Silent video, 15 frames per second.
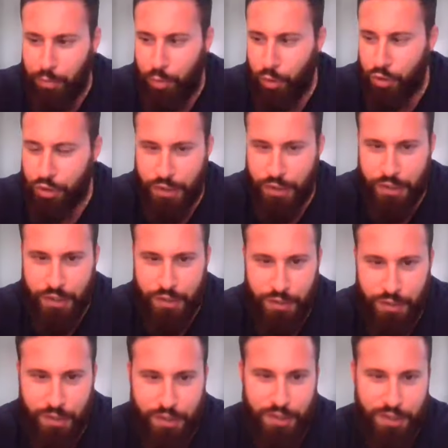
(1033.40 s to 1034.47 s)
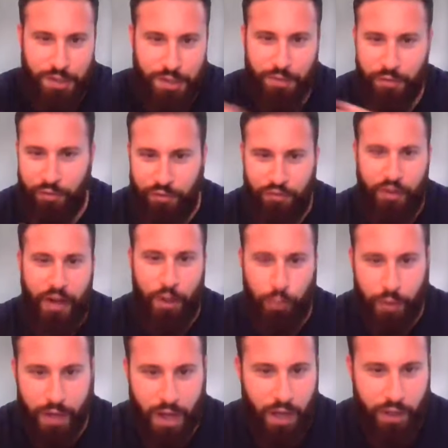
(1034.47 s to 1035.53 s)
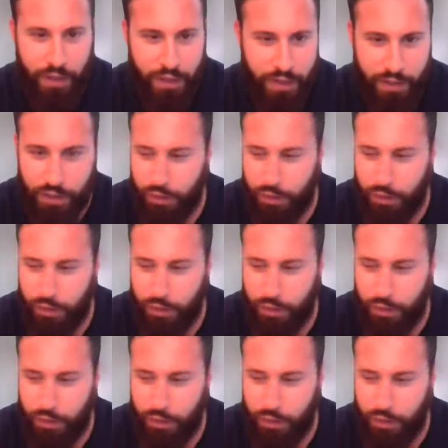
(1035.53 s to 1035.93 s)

push this this fake reality.